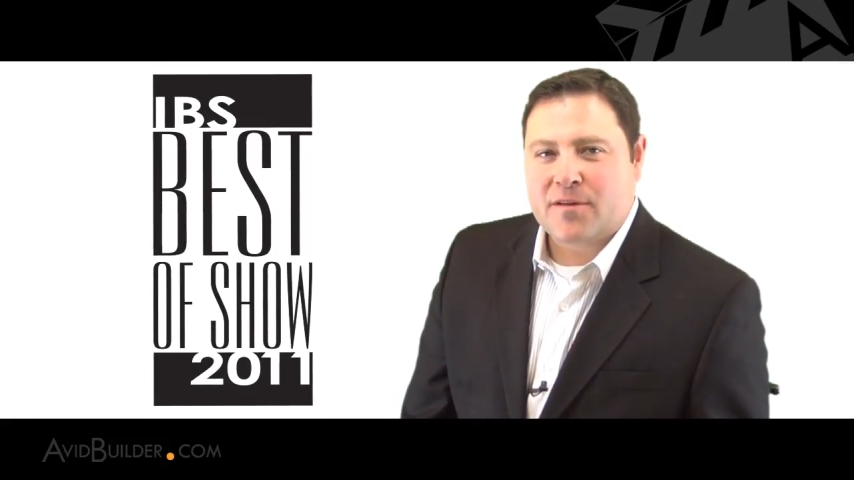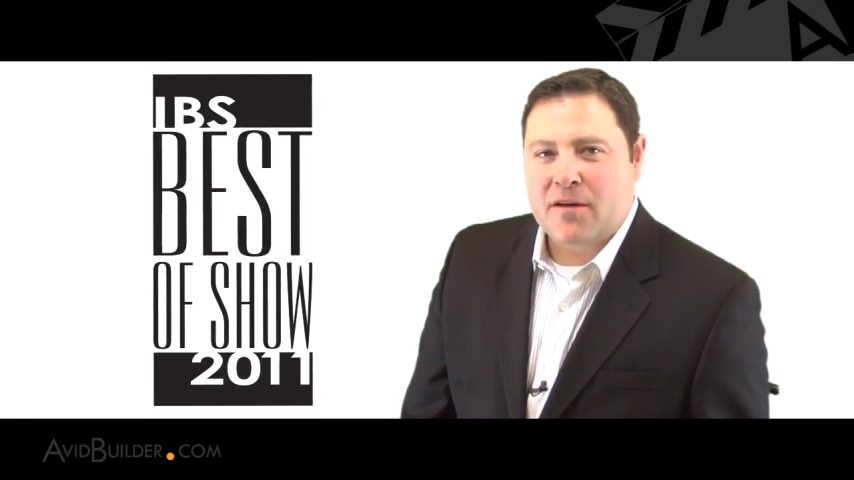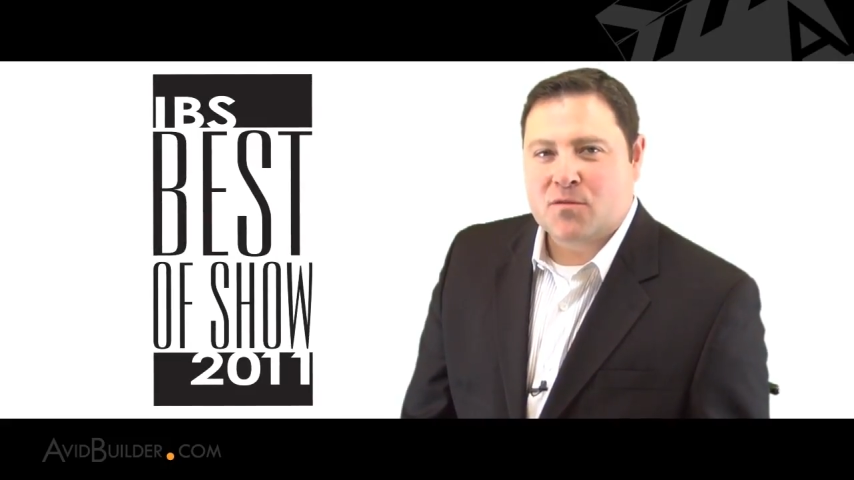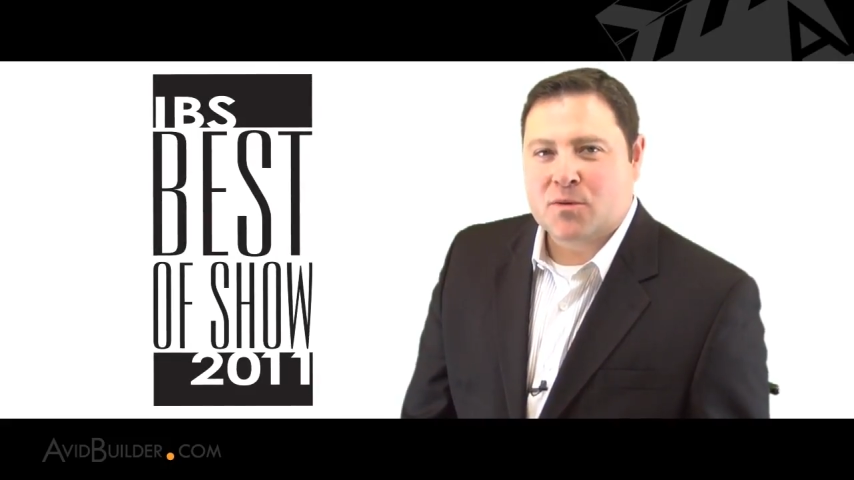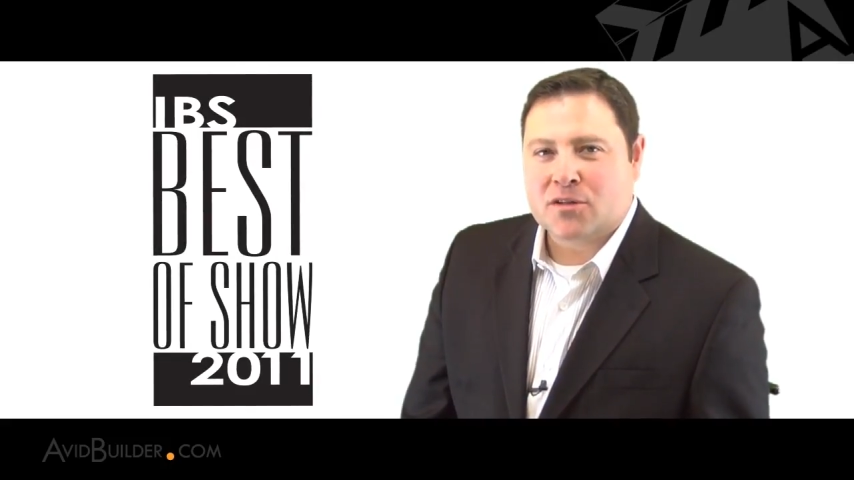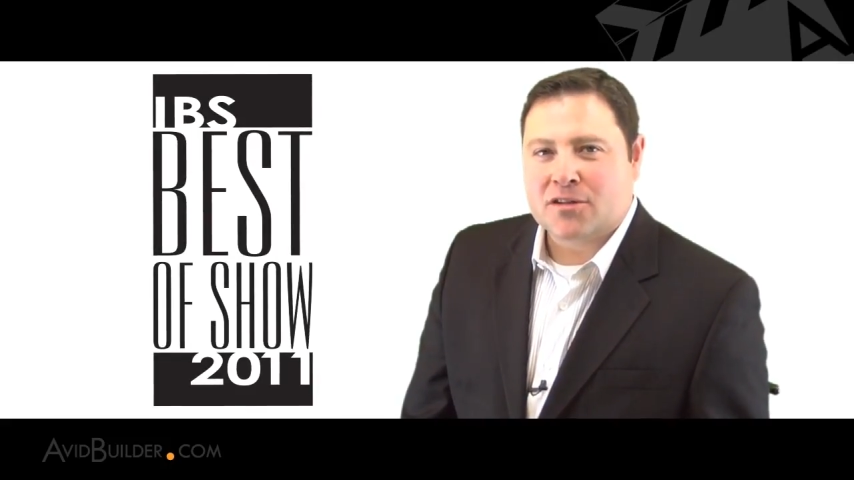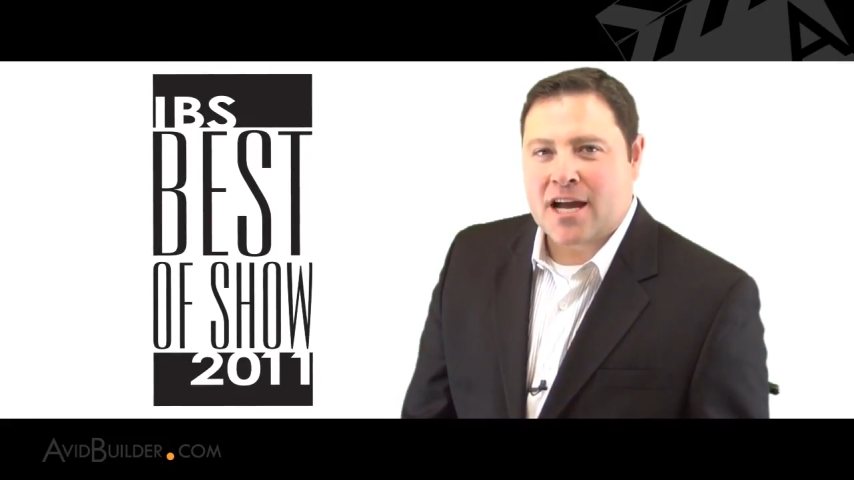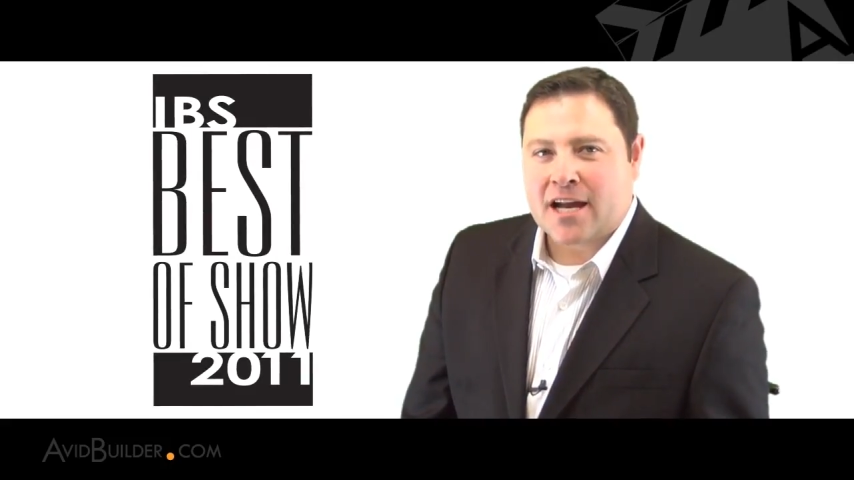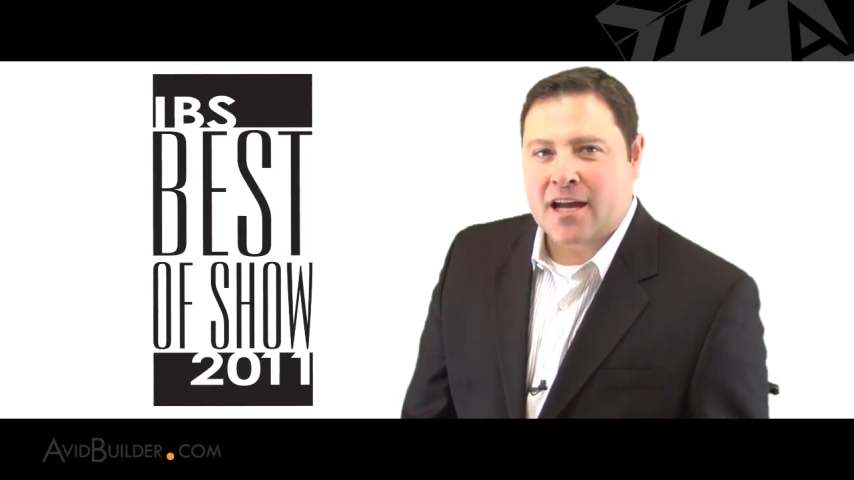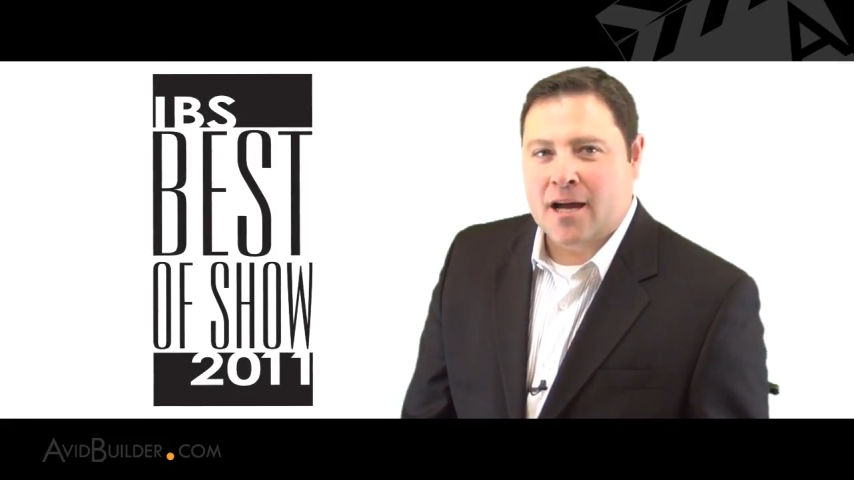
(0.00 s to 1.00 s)
of Avid Builder
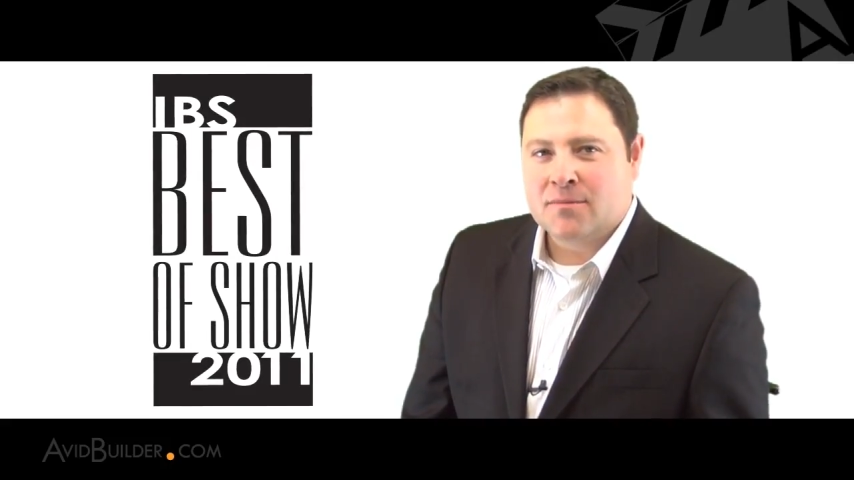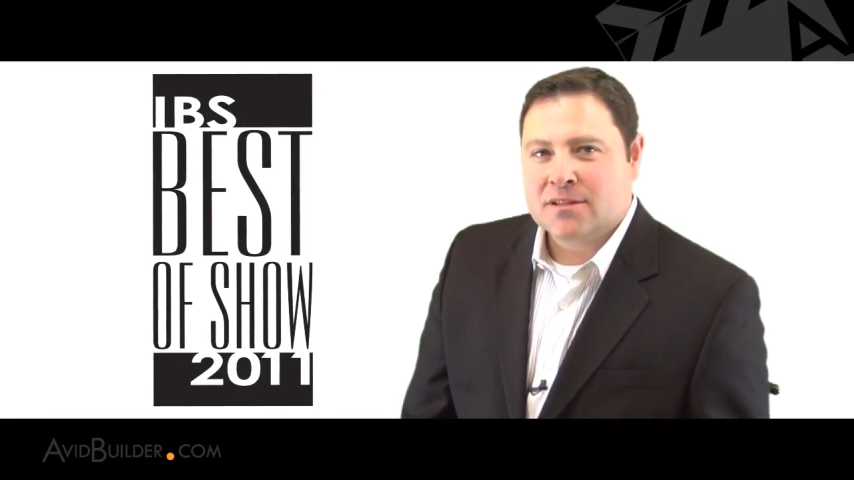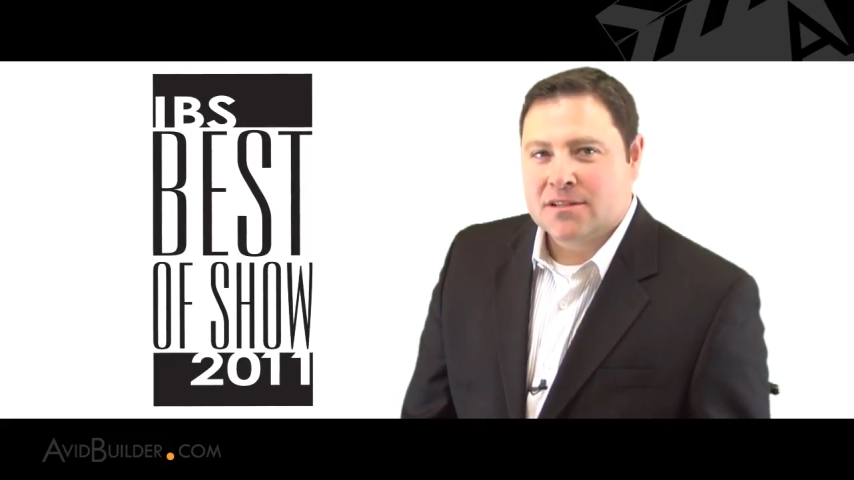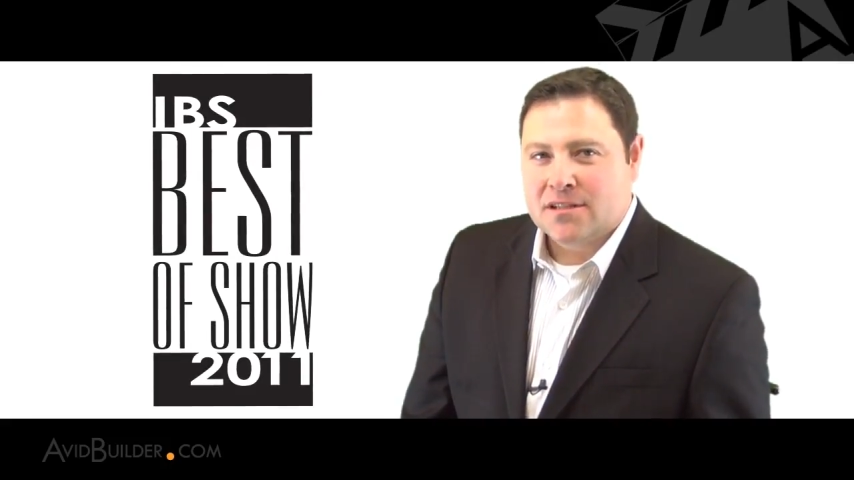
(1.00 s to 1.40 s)
dot com,